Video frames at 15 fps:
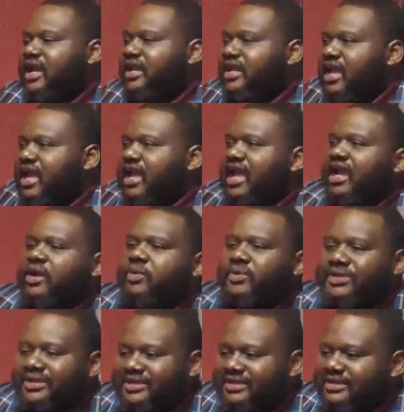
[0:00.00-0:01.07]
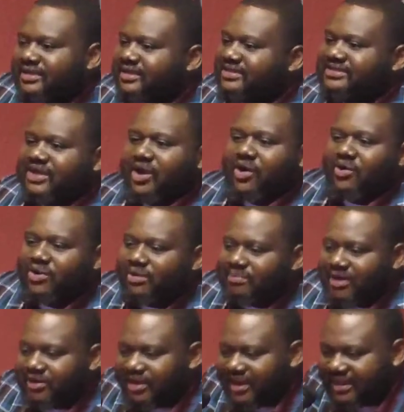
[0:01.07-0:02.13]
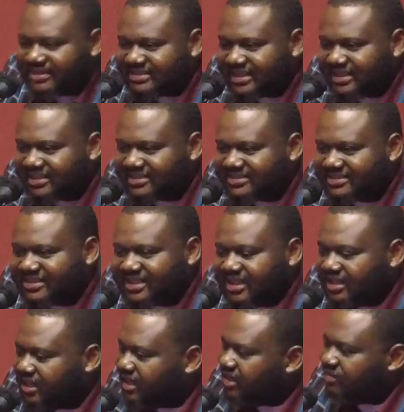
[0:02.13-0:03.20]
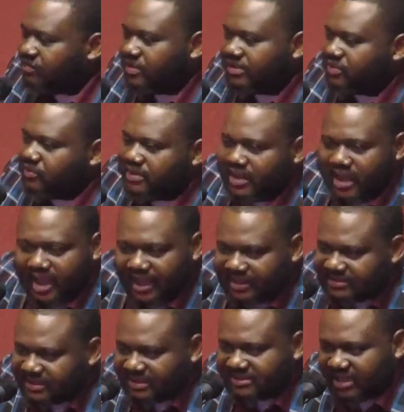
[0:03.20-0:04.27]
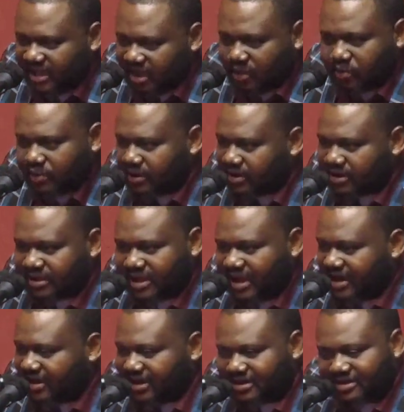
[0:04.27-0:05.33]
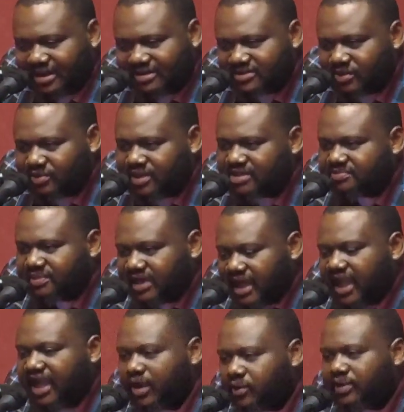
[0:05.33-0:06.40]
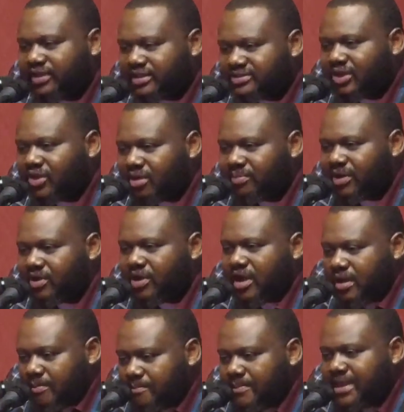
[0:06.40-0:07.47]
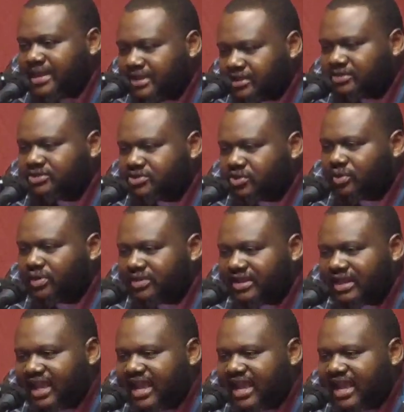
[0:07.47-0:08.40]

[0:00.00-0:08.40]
And equity is all about access. Now, and whether we access equity or not, that's on us. But equity is all about making sure that